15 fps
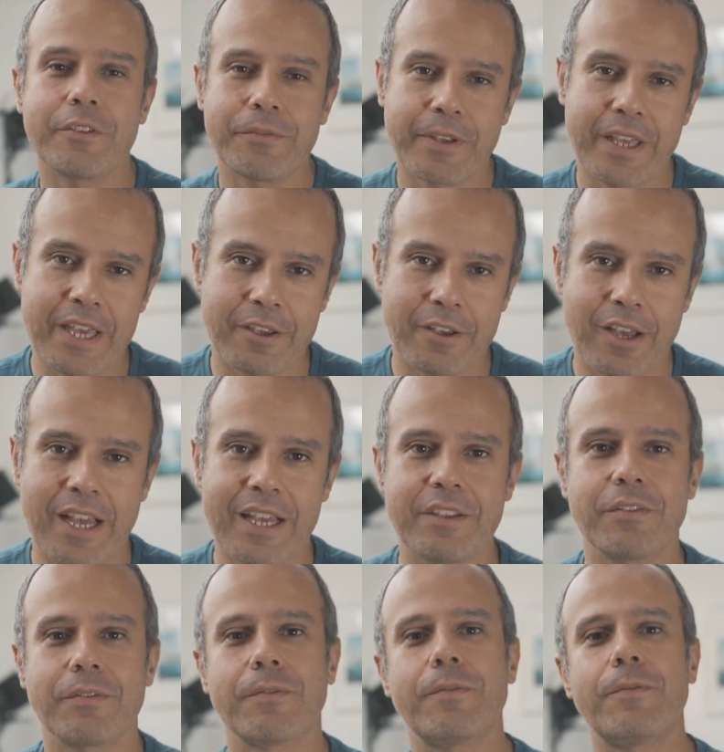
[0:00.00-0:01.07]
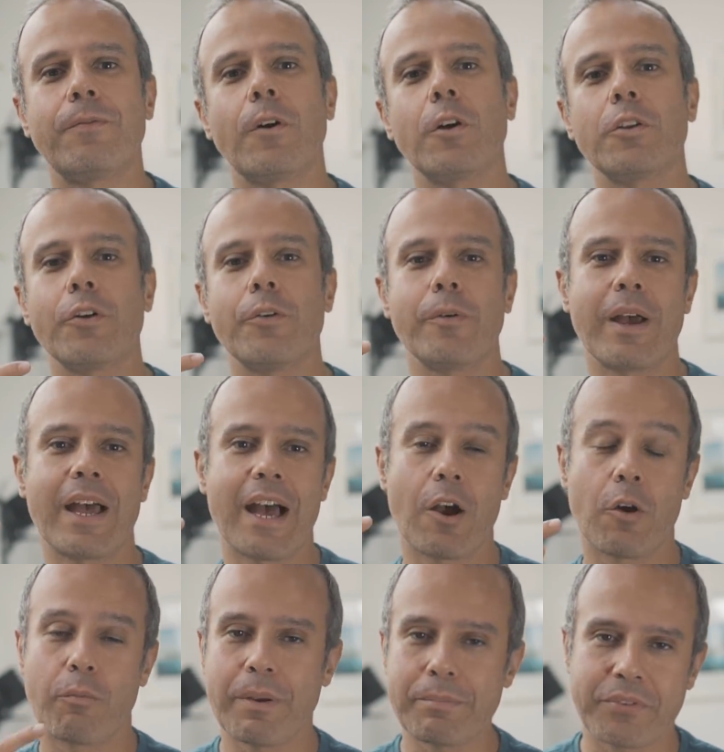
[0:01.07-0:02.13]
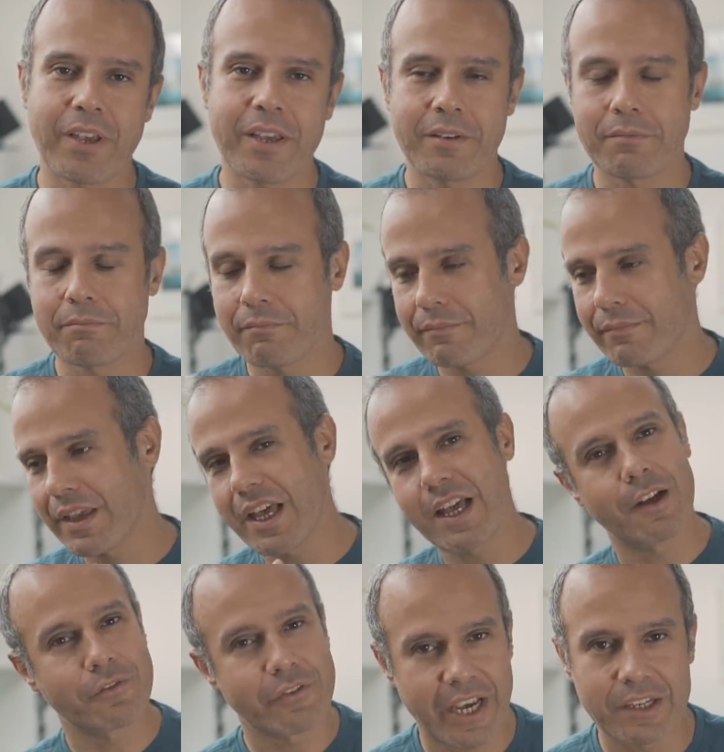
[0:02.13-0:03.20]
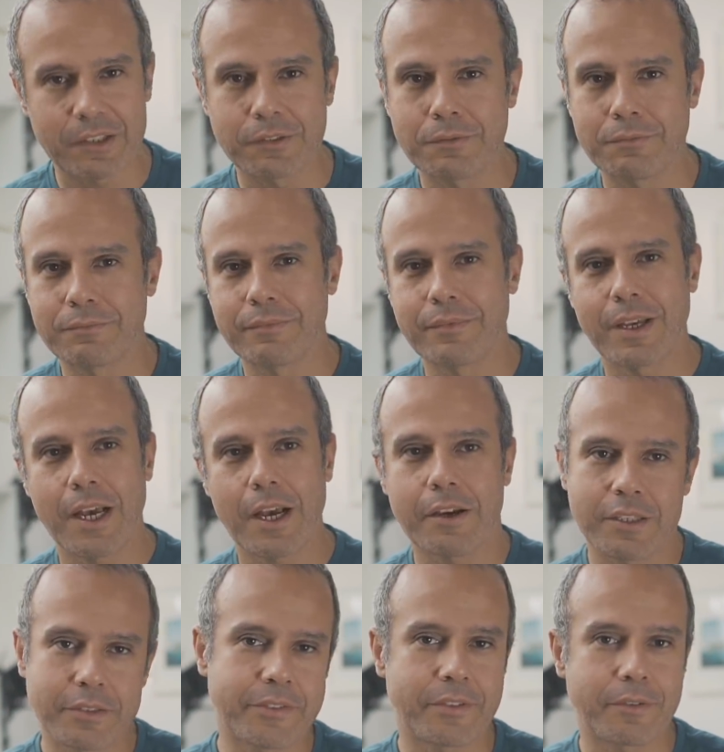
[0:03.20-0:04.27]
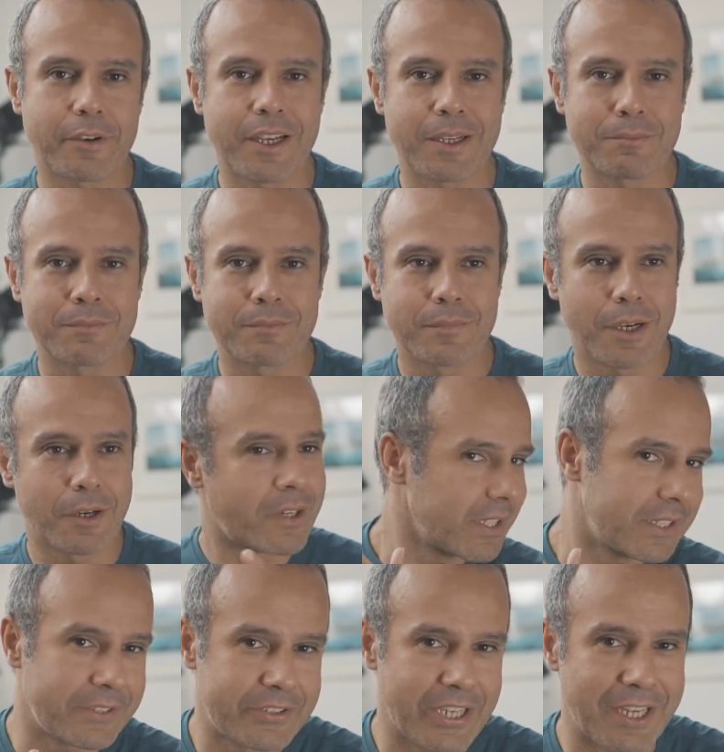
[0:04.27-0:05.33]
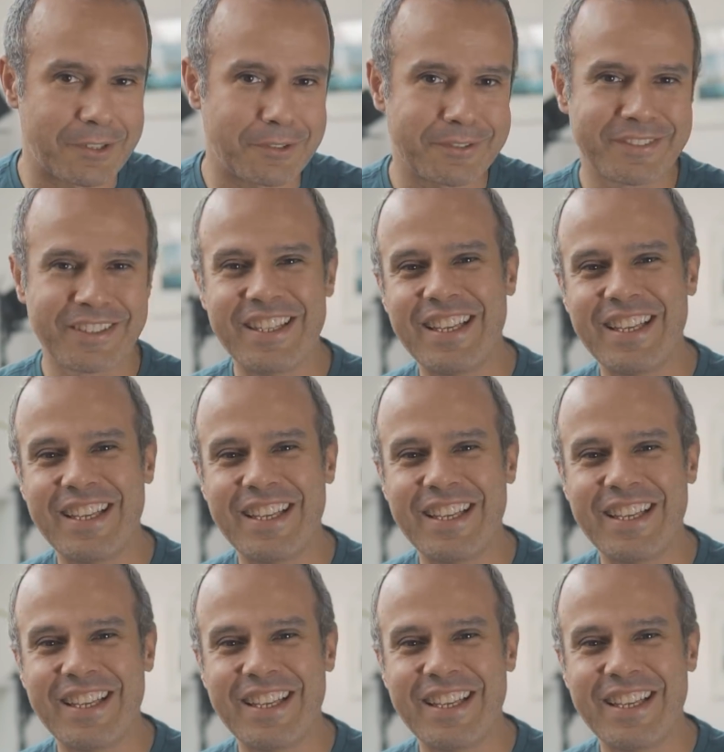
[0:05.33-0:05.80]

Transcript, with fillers: don't forget guys, follow our website, our channel, our Instagram, our other channel.